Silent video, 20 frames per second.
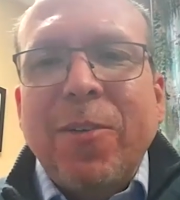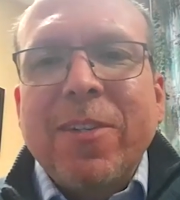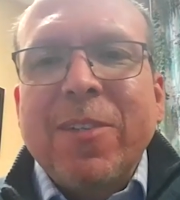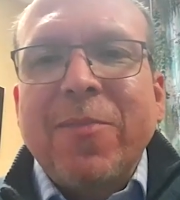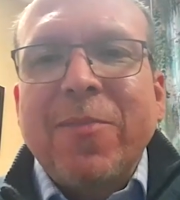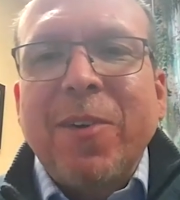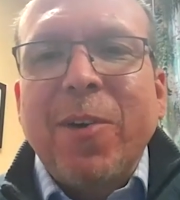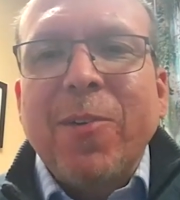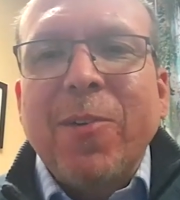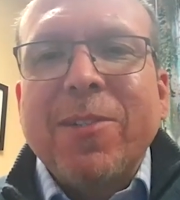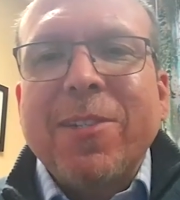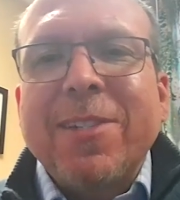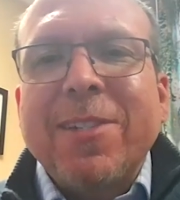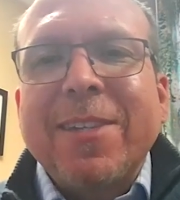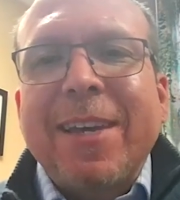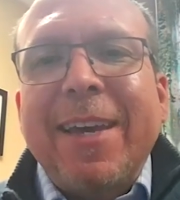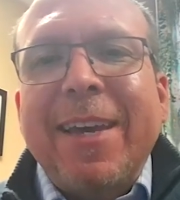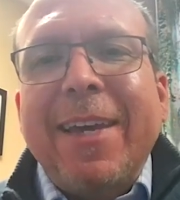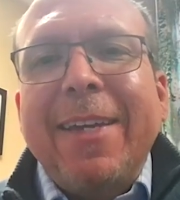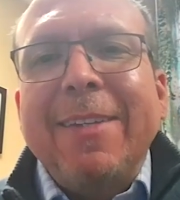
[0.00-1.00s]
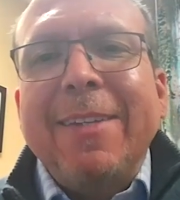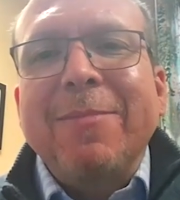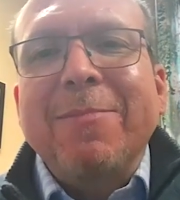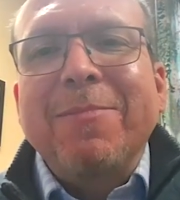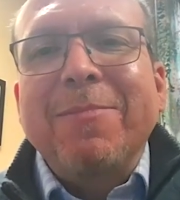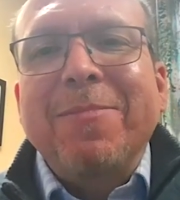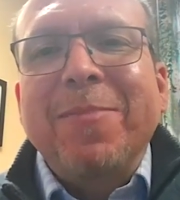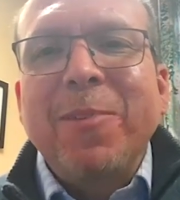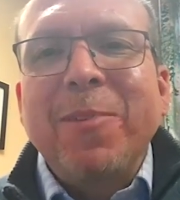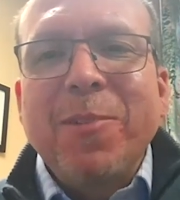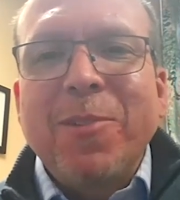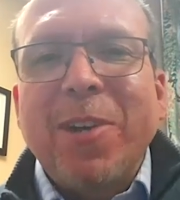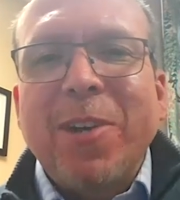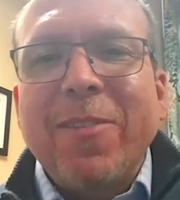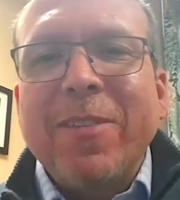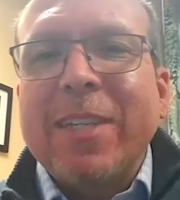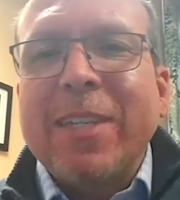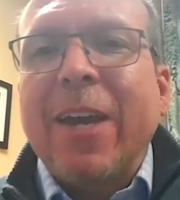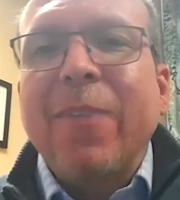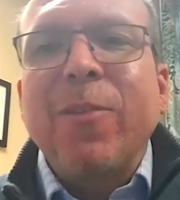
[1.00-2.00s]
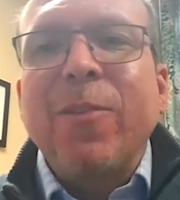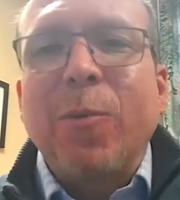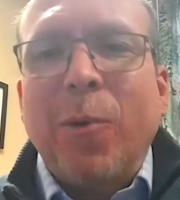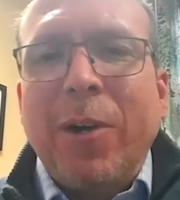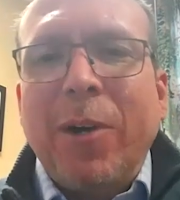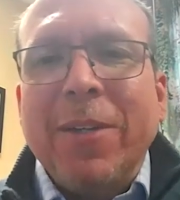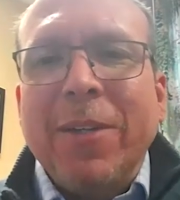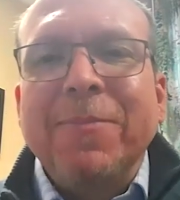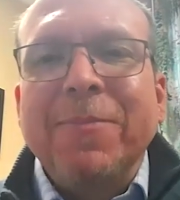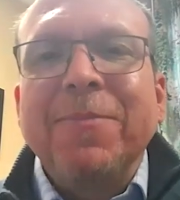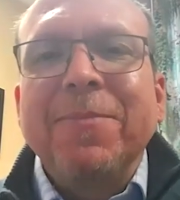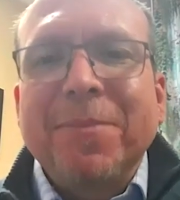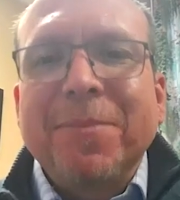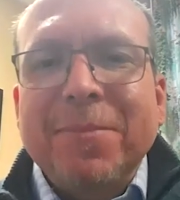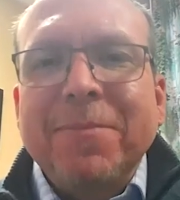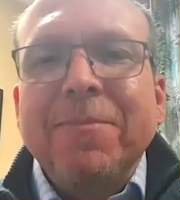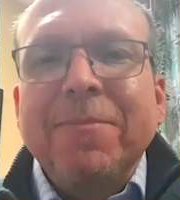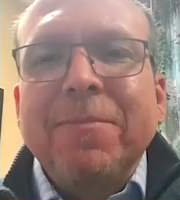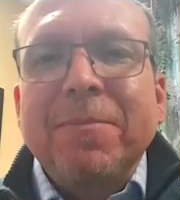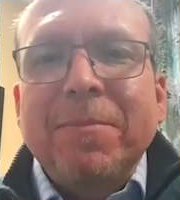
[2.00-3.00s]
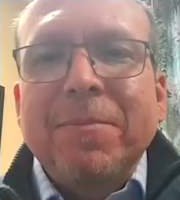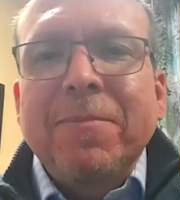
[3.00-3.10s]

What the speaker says: service folks and food service, everyone.